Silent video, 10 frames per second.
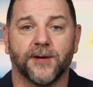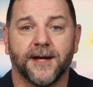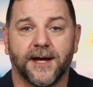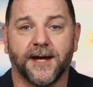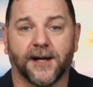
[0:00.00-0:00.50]

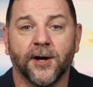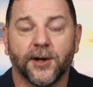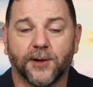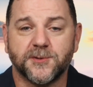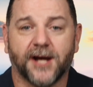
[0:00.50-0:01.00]
Inc.
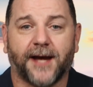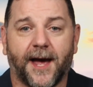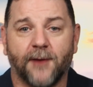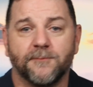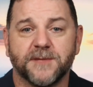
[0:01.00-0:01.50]
Go check
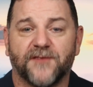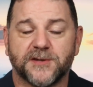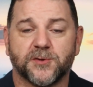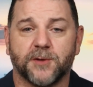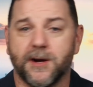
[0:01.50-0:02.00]
out Miss
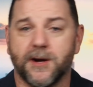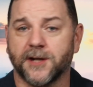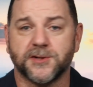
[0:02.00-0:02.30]
Veteran America.